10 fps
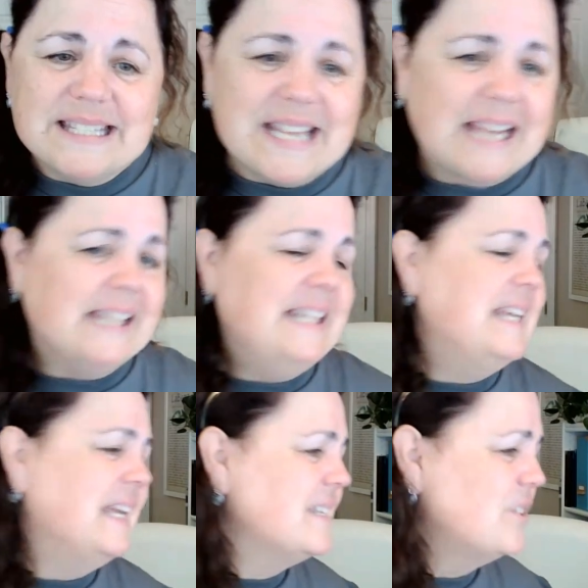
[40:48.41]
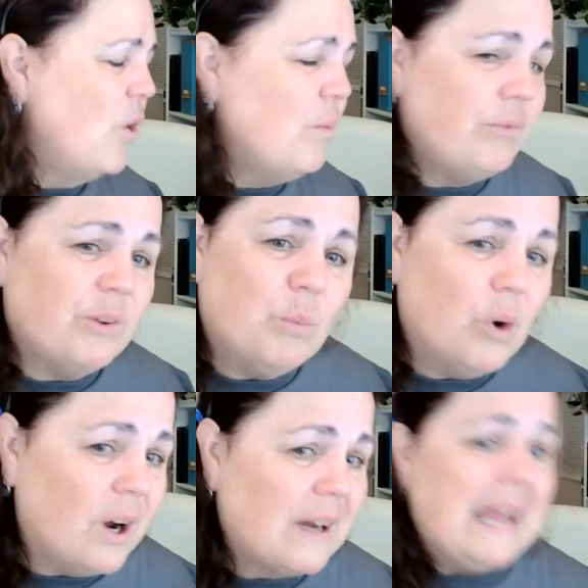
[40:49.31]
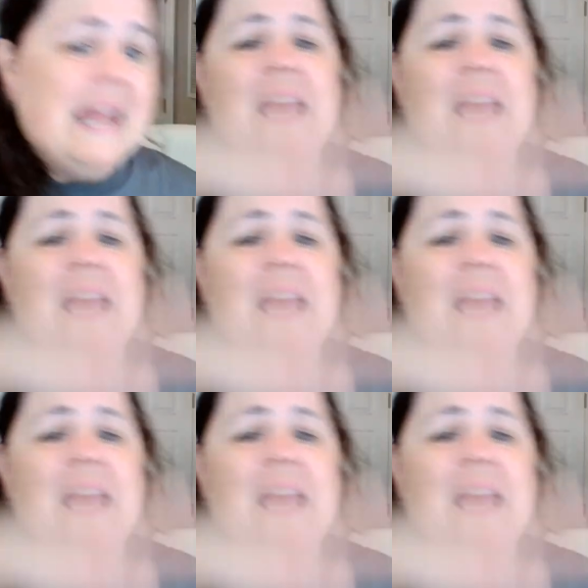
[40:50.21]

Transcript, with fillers: second he gets home from work